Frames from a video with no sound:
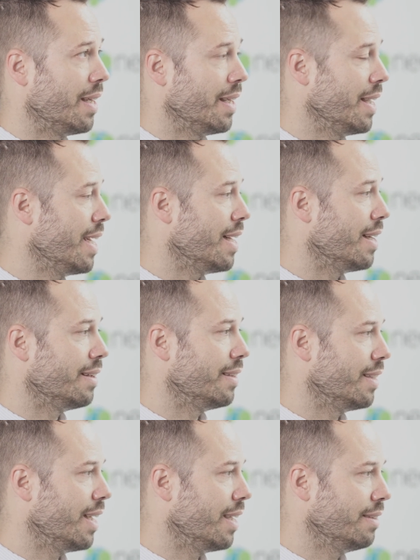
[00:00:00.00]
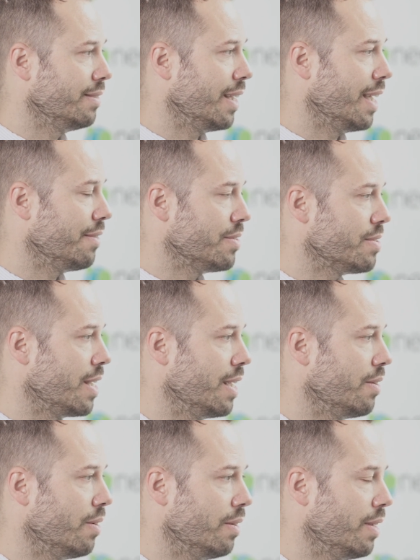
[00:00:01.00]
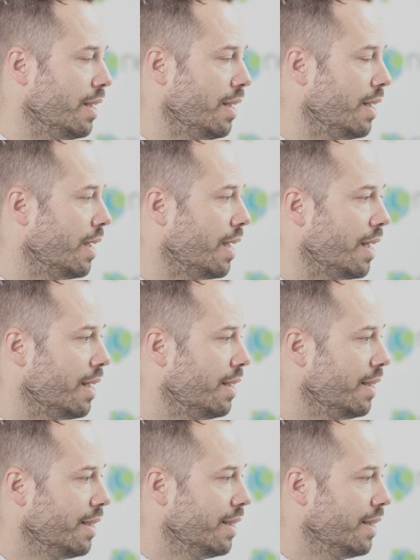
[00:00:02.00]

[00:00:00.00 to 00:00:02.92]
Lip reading: Yeah, I have to say, in all the